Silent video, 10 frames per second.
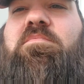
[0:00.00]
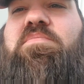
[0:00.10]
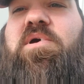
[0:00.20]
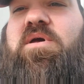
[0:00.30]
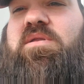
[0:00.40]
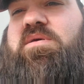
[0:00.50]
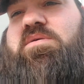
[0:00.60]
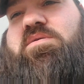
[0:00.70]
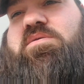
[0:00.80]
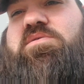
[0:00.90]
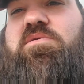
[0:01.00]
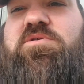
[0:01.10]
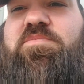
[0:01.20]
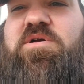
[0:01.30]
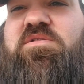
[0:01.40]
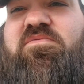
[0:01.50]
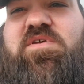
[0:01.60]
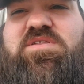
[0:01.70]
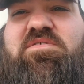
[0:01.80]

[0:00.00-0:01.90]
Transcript: But 200 bucks, fixed